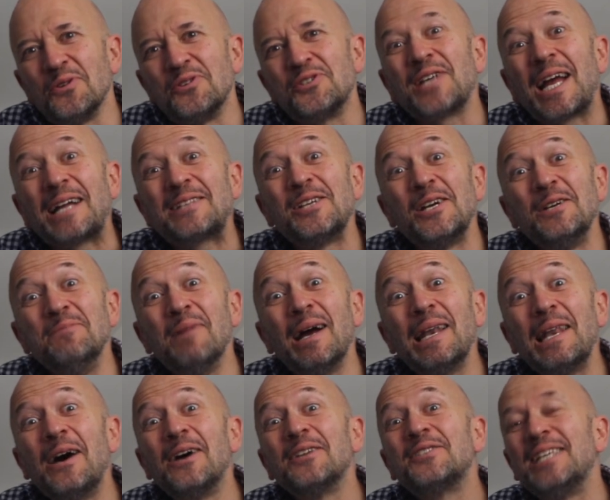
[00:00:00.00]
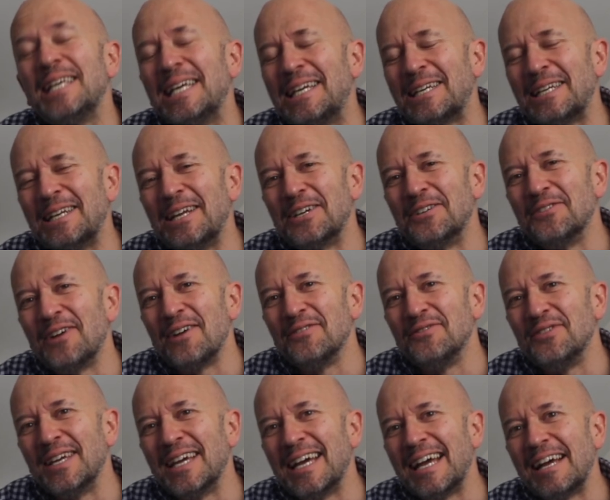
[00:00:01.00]
Chateau Malartic La
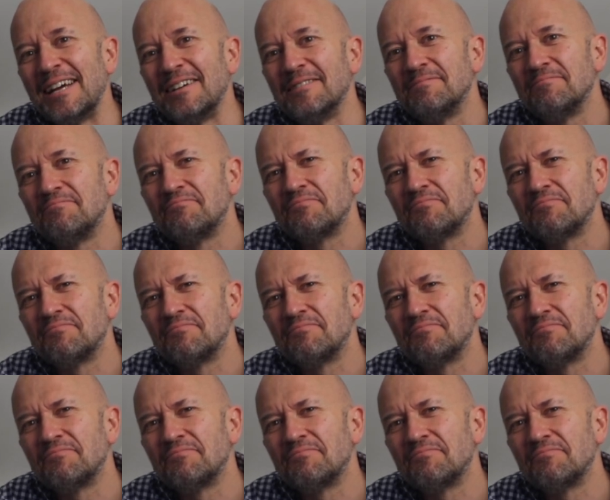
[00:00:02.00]
Gravière.